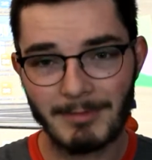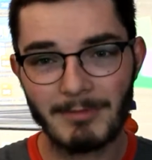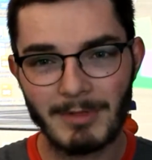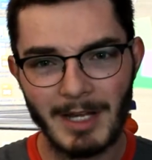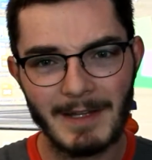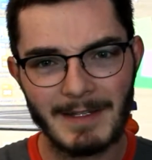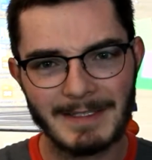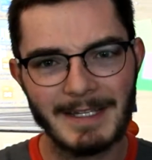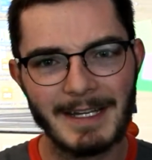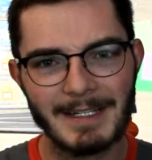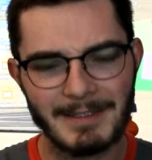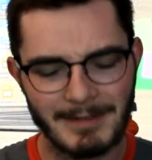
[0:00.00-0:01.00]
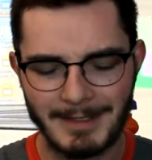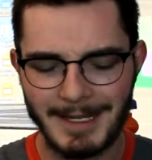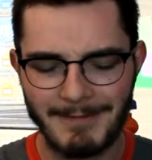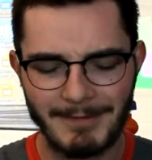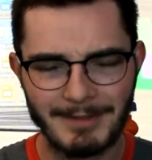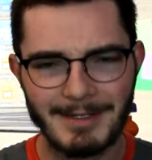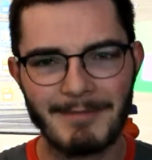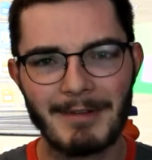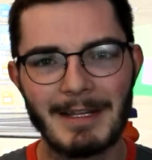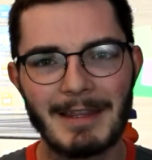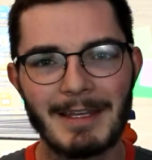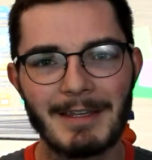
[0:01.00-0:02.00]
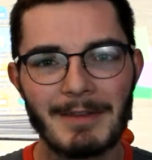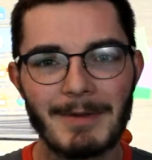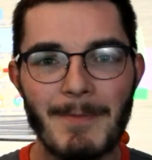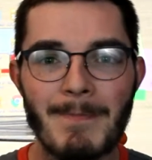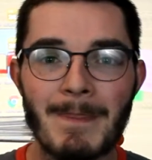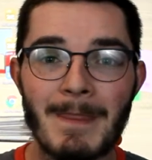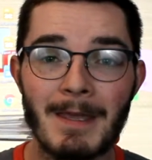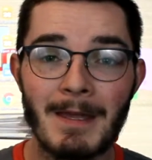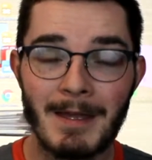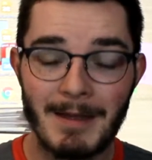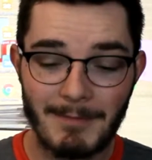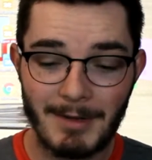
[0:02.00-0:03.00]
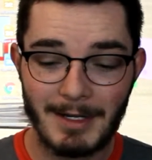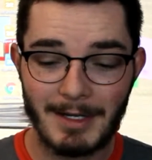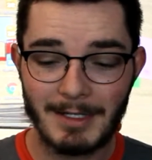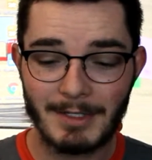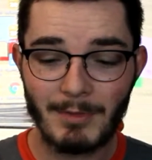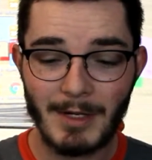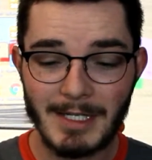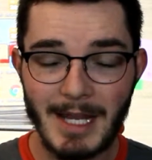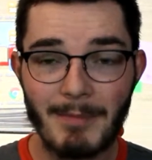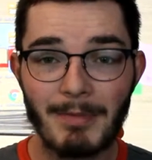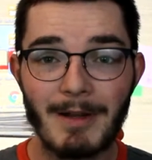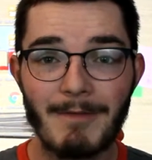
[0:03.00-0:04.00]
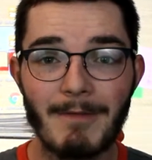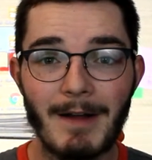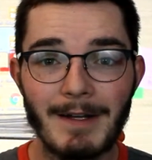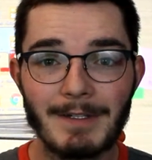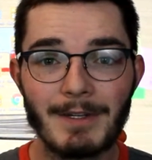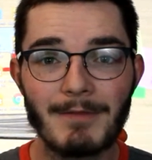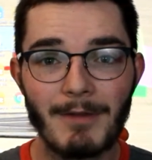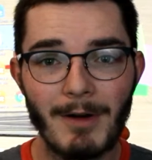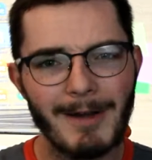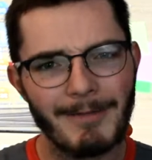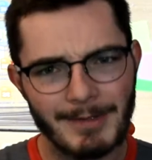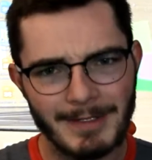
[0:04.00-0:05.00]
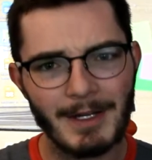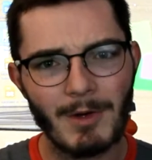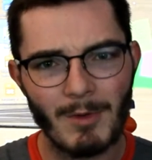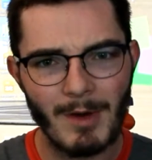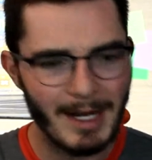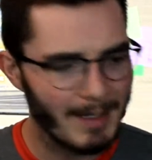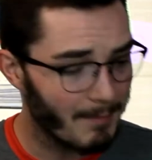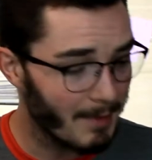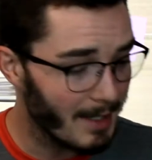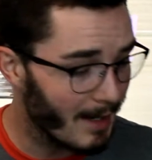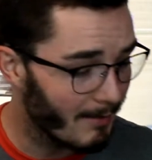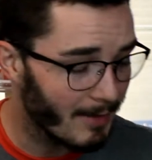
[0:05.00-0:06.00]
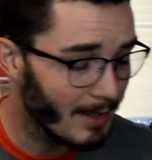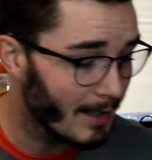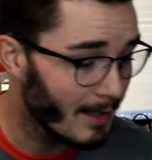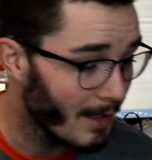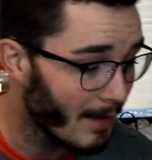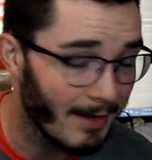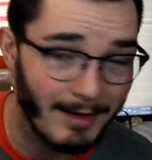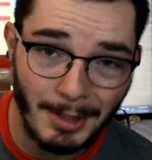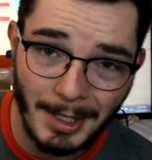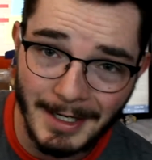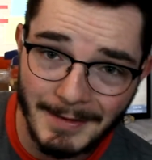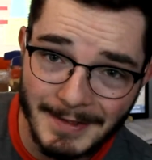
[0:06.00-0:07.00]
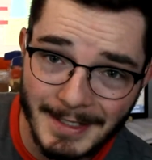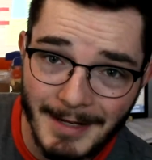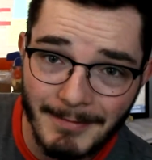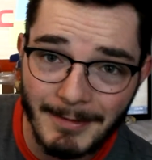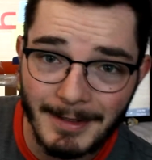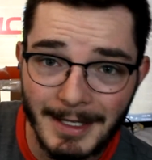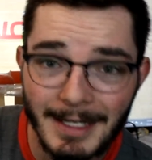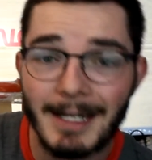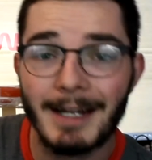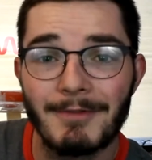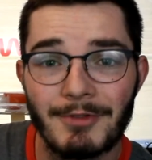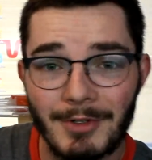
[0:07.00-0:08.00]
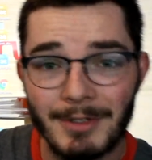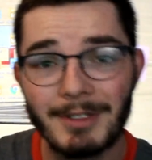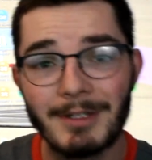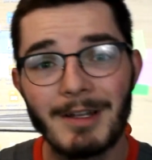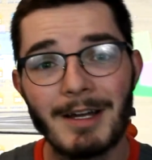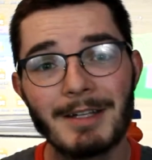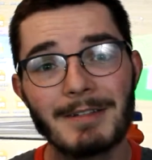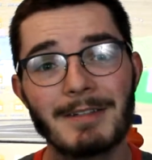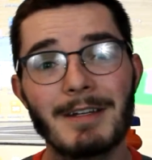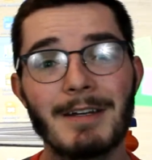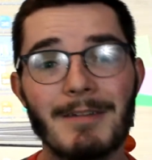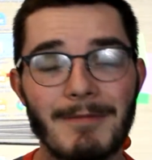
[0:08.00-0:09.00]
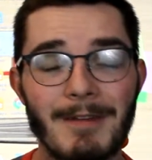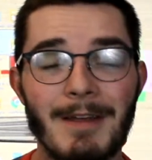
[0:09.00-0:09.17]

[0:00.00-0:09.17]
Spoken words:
Not the settings, the infill's not very thick though. But it's worked out pretty fine so far. I've used it quite a bit. I've cut a lot of stuff with it. I've drilled a lot of stuff.